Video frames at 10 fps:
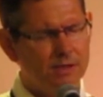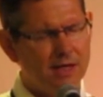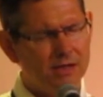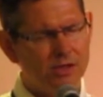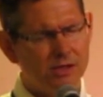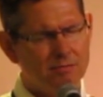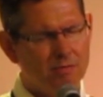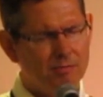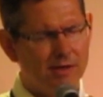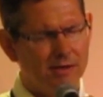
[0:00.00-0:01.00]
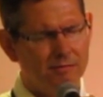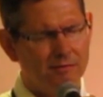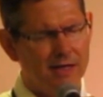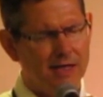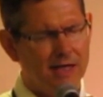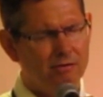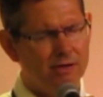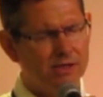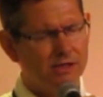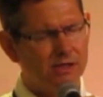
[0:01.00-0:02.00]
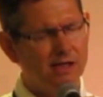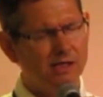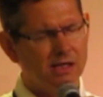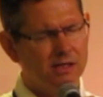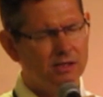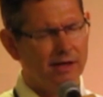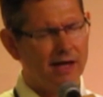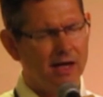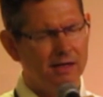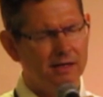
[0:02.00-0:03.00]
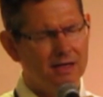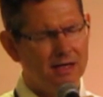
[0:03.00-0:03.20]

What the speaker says: Take just a moment right now and just listen to God.